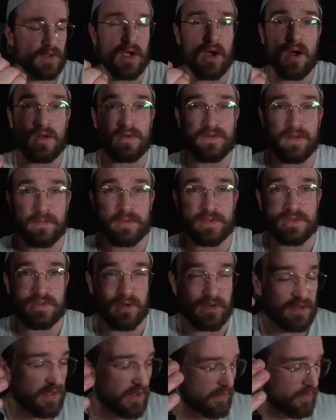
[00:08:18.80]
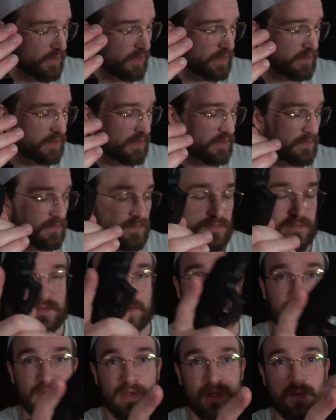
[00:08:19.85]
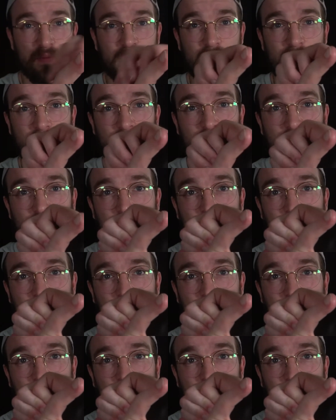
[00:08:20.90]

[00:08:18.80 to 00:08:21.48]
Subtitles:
I'll demonstrate that working. So here we are.